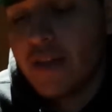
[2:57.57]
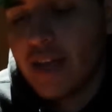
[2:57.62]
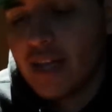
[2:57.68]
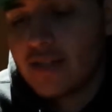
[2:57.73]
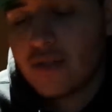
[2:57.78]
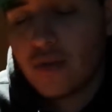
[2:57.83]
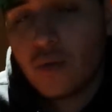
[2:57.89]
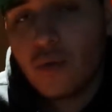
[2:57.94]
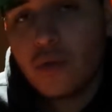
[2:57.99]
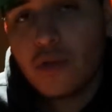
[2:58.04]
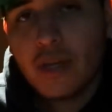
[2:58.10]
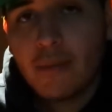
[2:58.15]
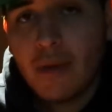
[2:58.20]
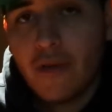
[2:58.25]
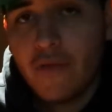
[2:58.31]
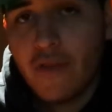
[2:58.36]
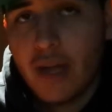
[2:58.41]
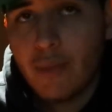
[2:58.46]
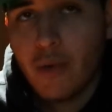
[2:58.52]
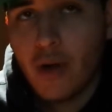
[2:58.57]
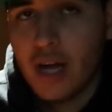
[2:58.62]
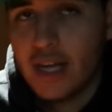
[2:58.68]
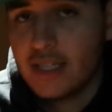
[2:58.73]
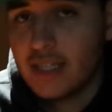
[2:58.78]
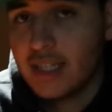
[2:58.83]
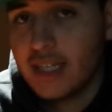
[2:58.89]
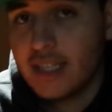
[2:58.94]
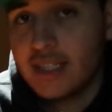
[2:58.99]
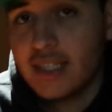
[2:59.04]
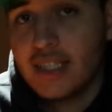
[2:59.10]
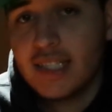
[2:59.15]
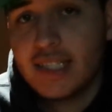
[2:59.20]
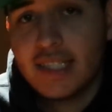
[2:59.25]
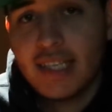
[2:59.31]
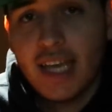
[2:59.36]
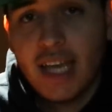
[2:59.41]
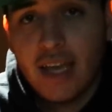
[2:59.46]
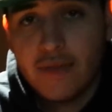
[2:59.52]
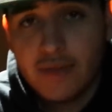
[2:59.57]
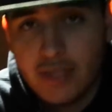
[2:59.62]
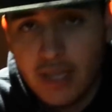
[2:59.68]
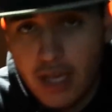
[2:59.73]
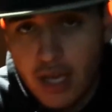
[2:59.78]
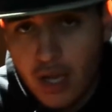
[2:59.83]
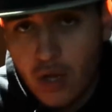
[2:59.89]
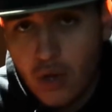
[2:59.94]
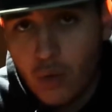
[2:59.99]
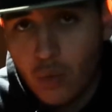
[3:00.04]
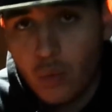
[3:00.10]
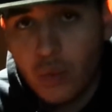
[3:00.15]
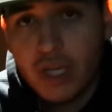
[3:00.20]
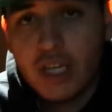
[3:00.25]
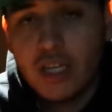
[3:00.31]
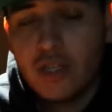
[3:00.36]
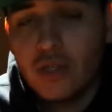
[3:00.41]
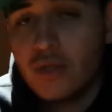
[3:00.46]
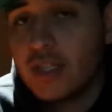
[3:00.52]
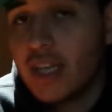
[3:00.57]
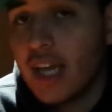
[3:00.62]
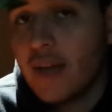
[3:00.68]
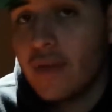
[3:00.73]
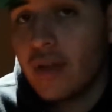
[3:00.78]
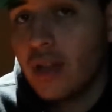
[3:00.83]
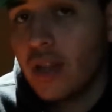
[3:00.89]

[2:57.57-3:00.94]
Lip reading: That's the cool thing about vaporizing, is it saves weed. You save a